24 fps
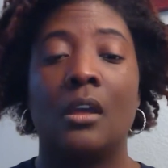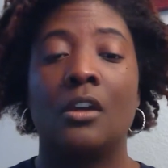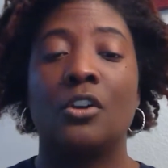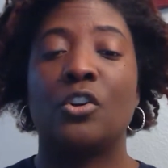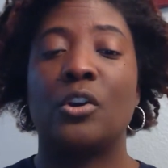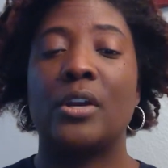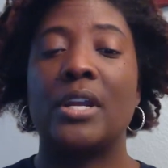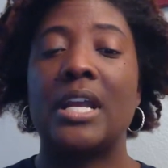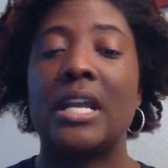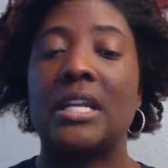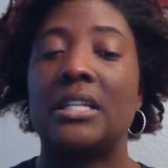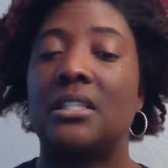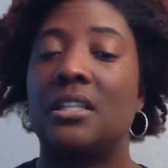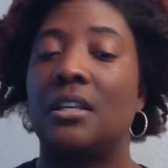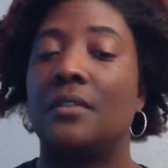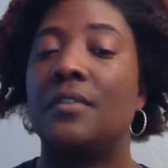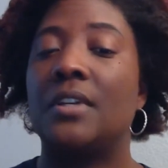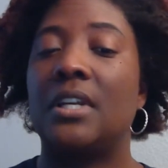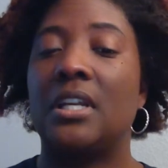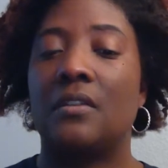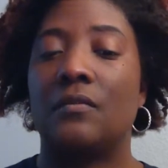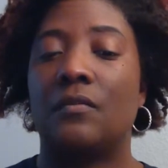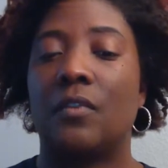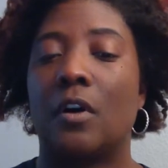
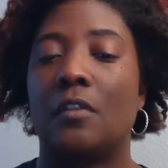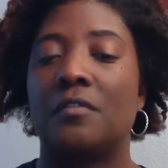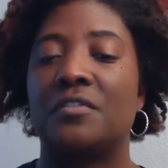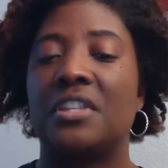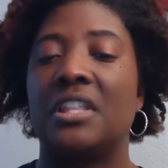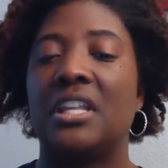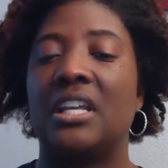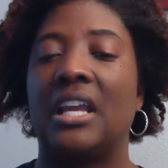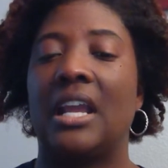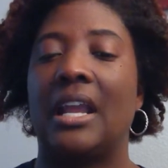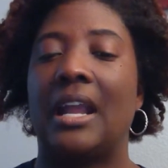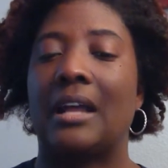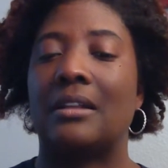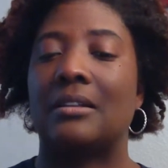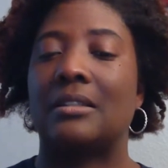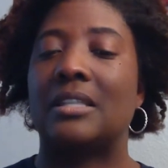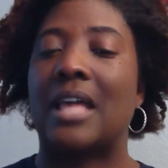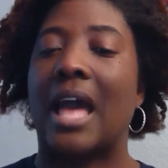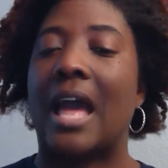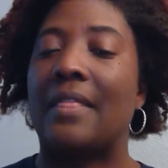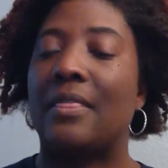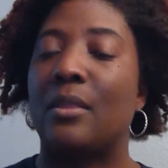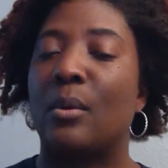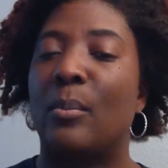Creativity involves thinking
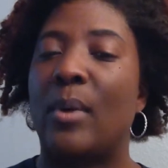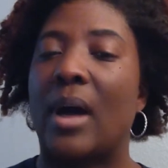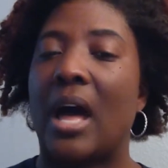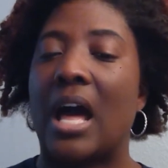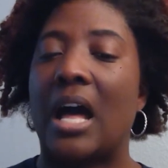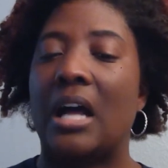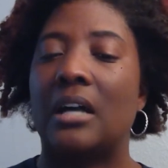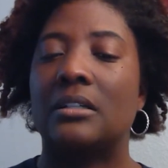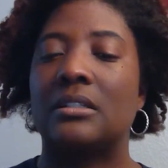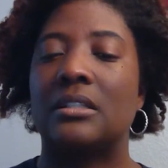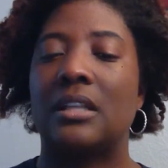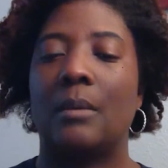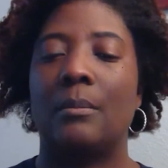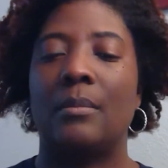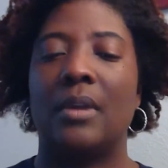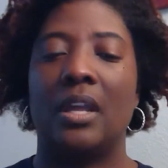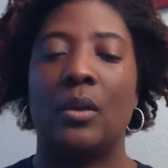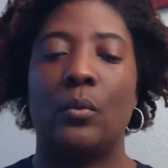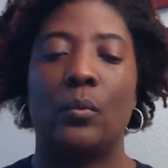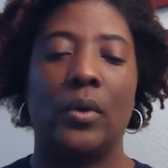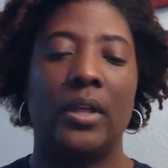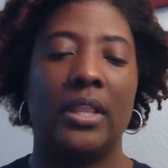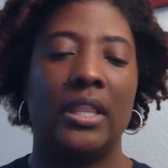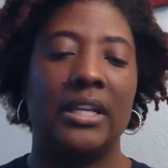outside the box and
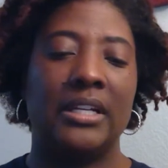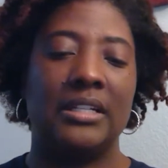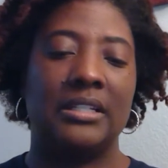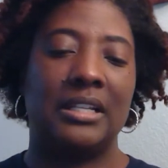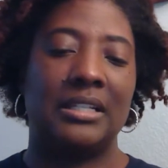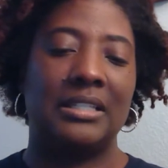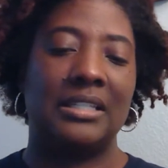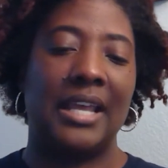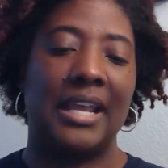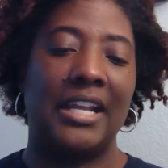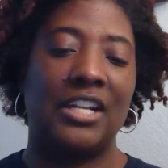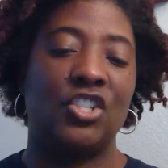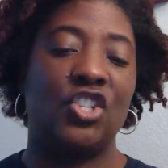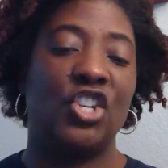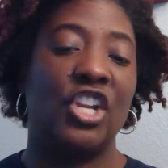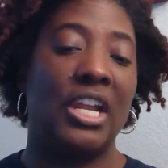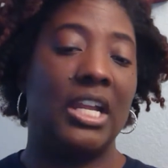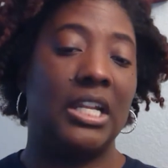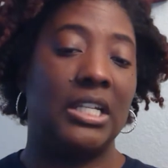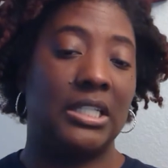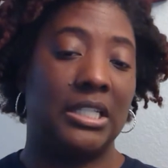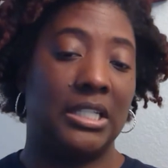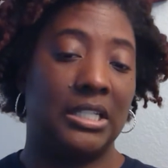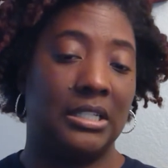being willing to take
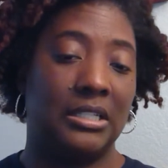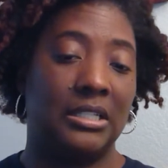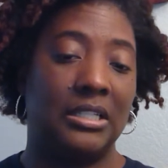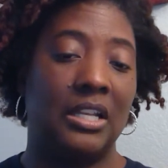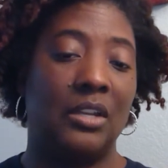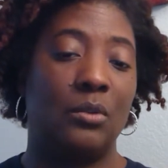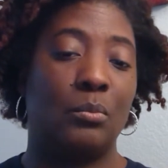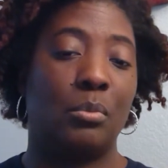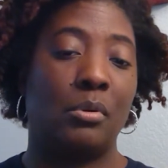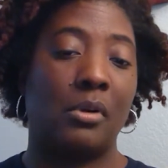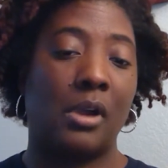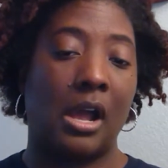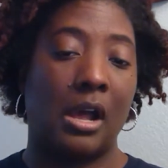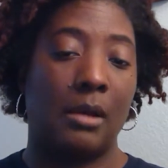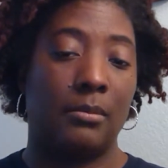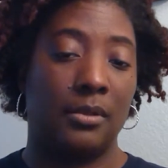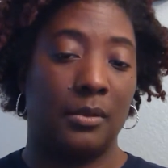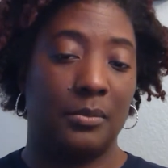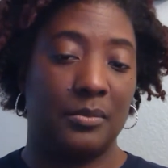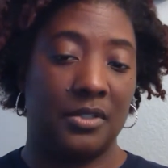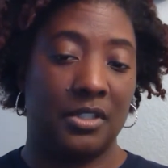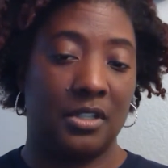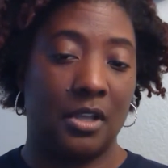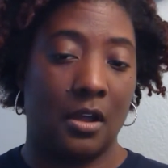chances in
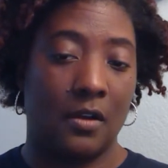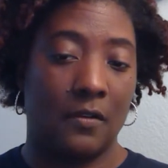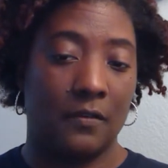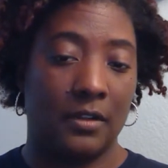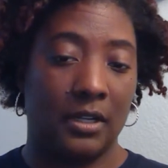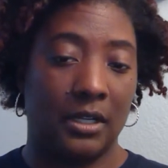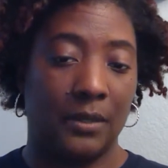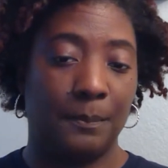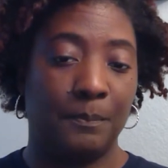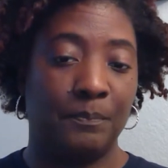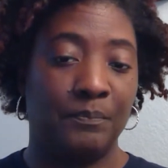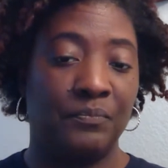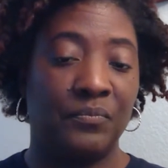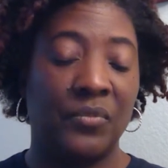problem solving.